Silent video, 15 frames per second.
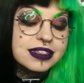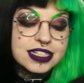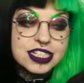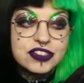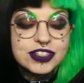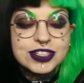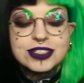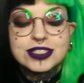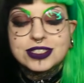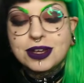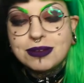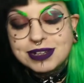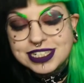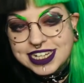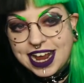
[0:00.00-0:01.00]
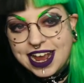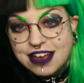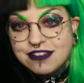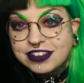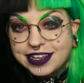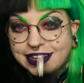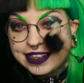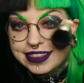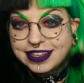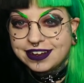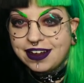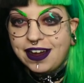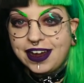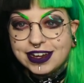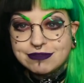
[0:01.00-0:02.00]
This feels so much heavier than
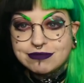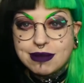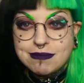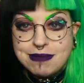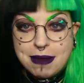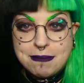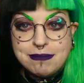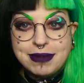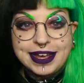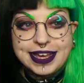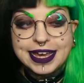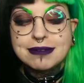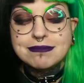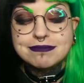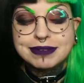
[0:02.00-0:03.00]
I remember it